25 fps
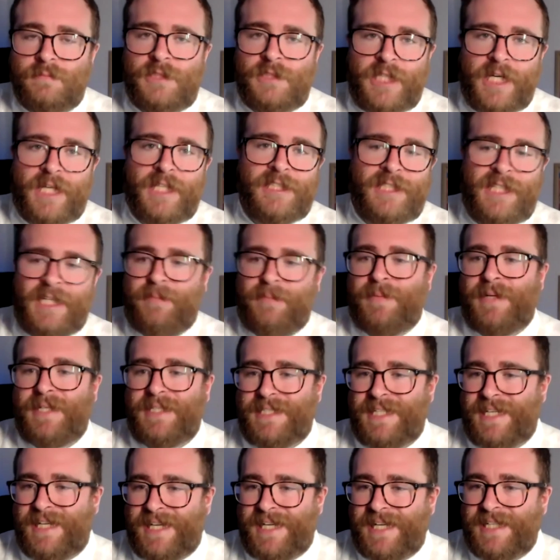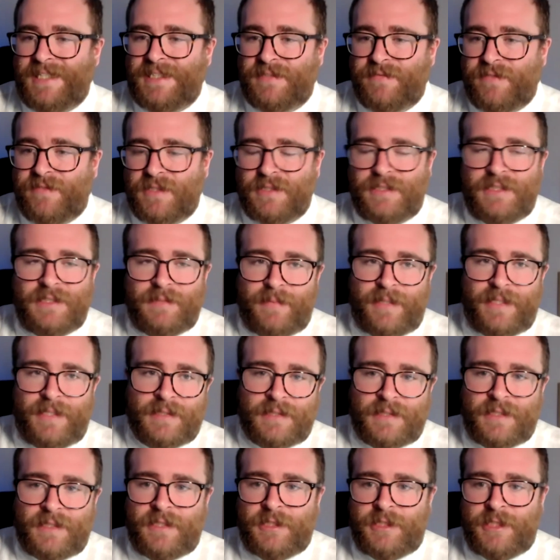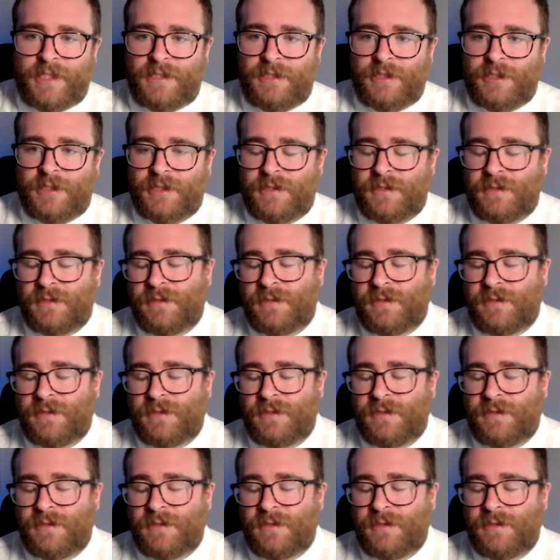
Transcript: ChatGPT is versus being a search engine.